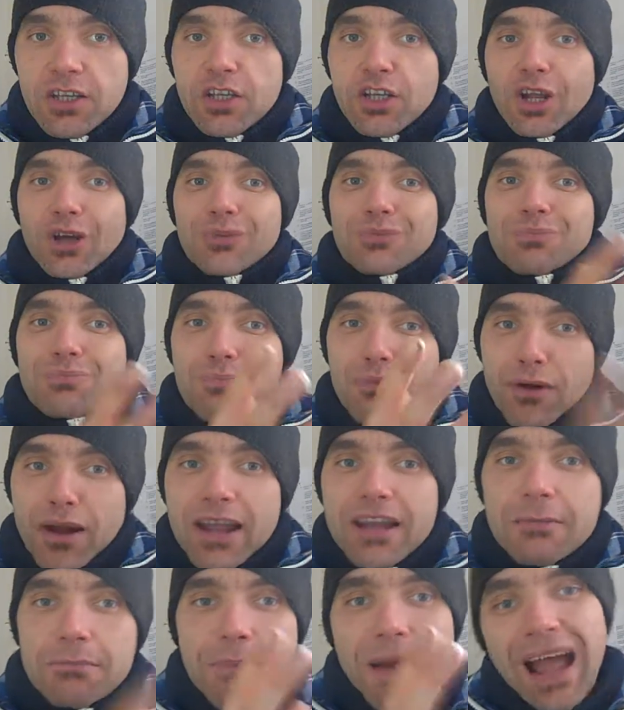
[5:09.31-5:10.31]
You know,
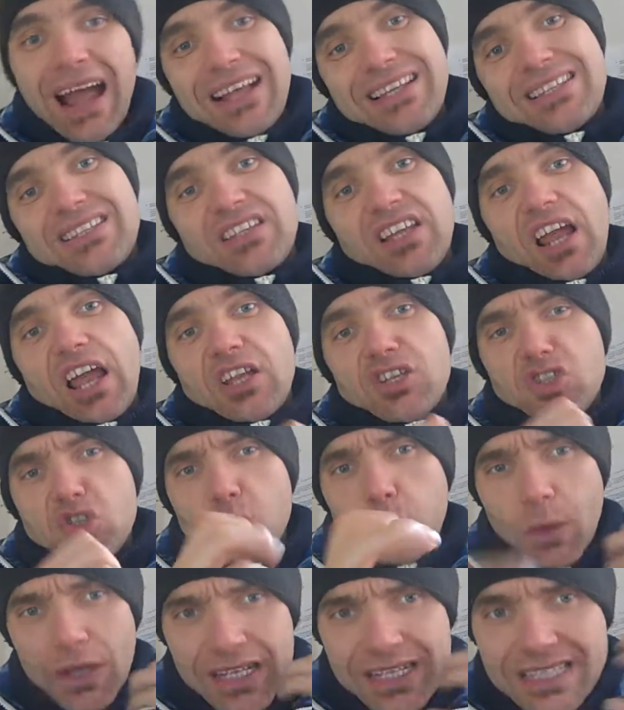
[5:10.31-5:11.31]
bread, pasta,
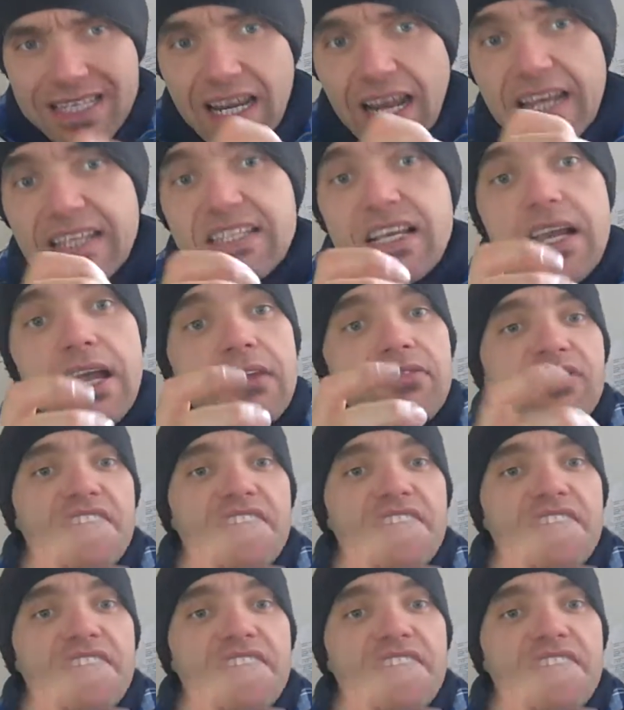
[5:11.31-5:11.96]
sweet cakes.